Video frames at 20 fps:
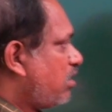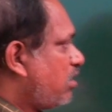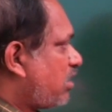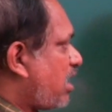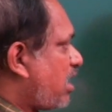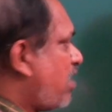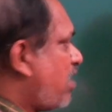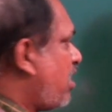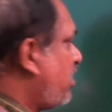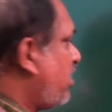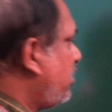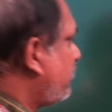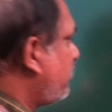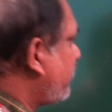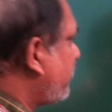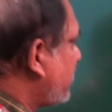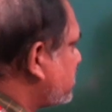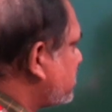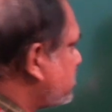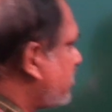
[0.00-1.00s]

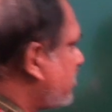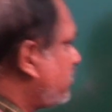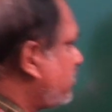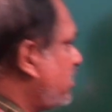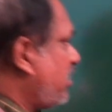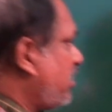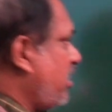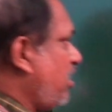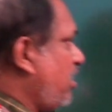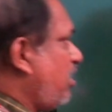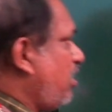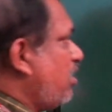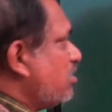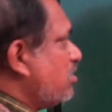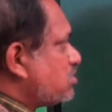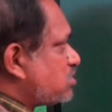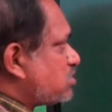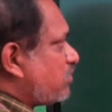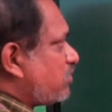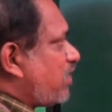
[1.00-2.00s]
identification of the day.
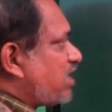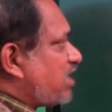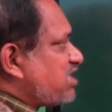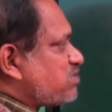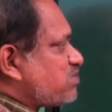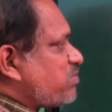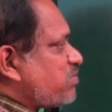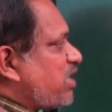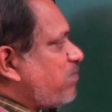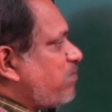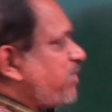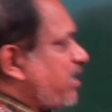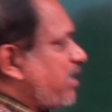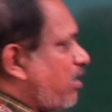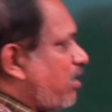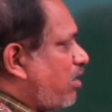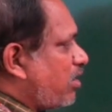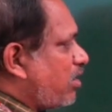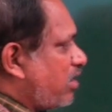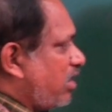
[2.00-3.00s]
So what is meant by
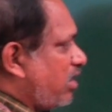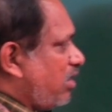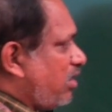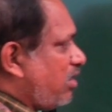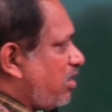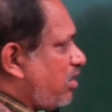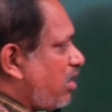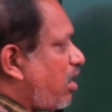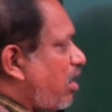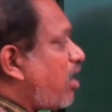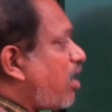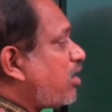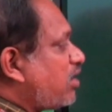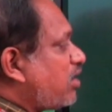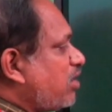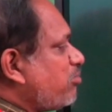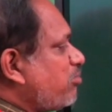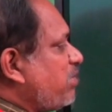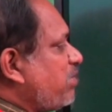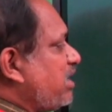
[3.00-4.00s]
odd day? Odd
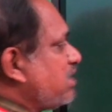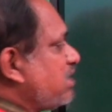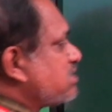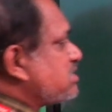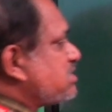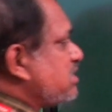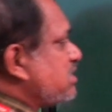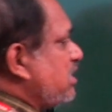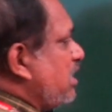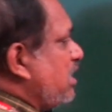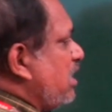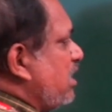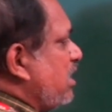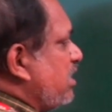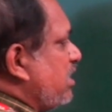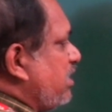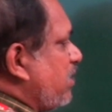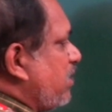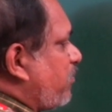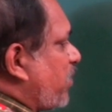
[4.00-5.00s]
day means a
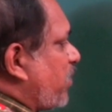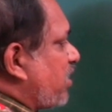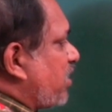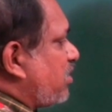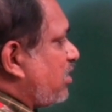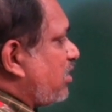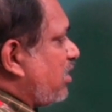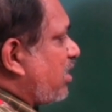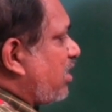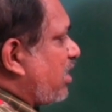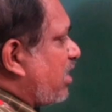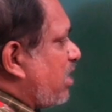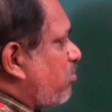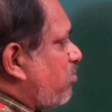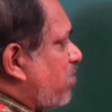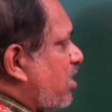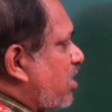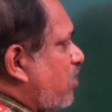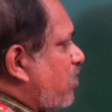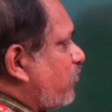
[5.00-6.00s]
particular
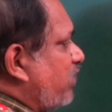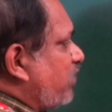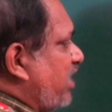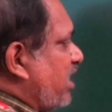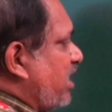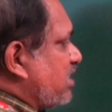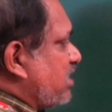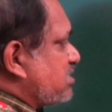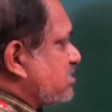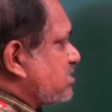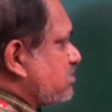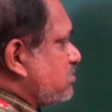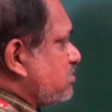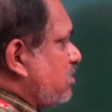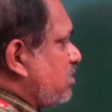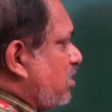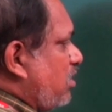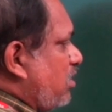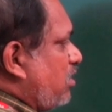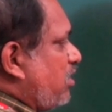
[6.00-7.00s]
number of days.
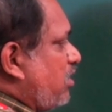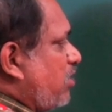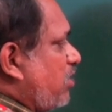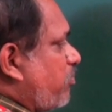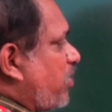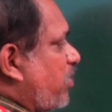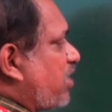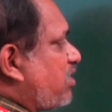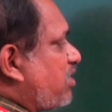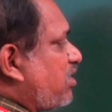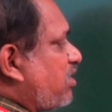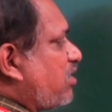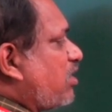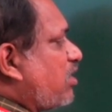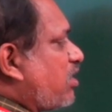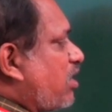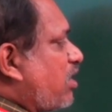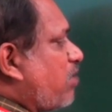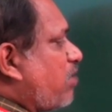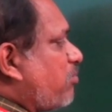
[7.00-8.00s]
A
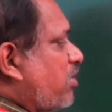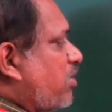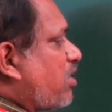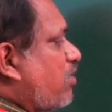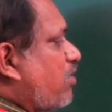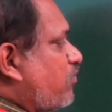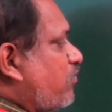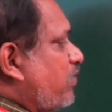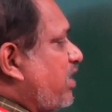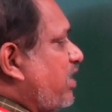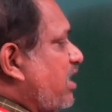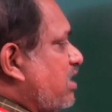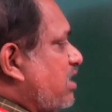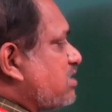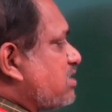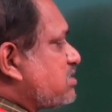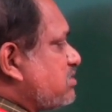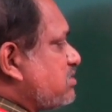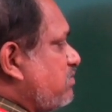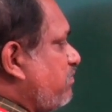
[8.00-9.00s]
particular number of
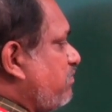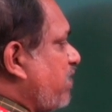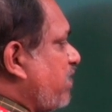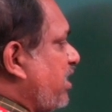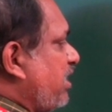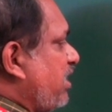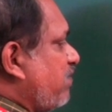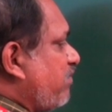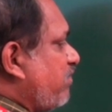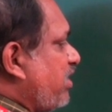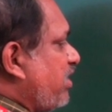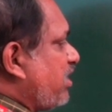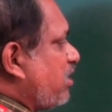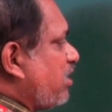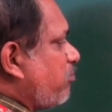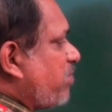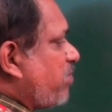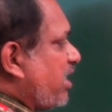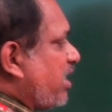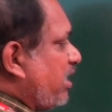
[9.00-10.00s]
days when
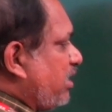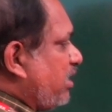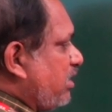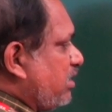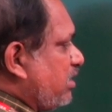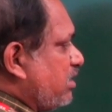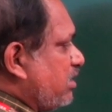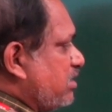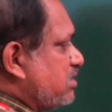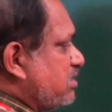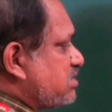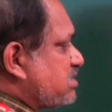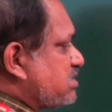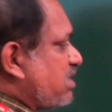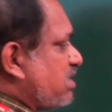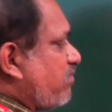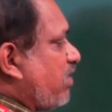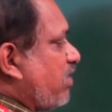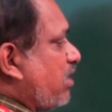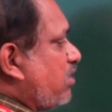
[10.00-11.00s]
divided by
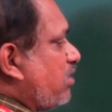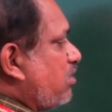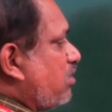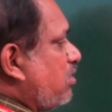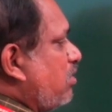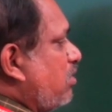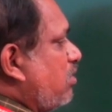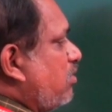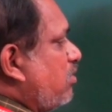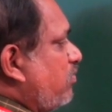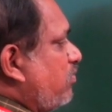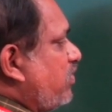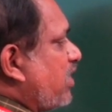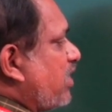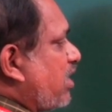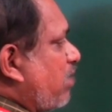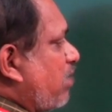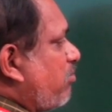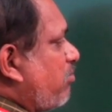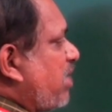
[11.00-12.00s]
7,
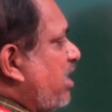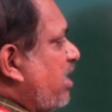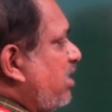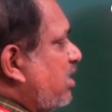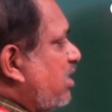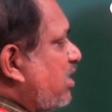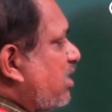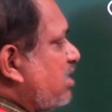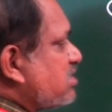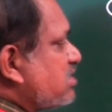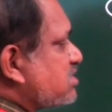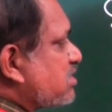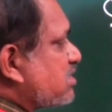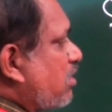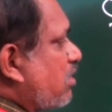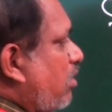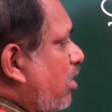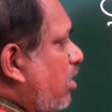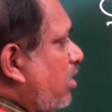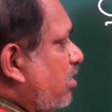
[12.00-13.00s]
the remainder is
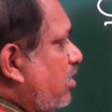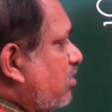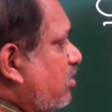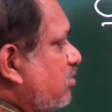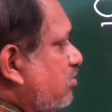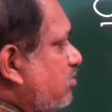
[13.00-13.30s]
called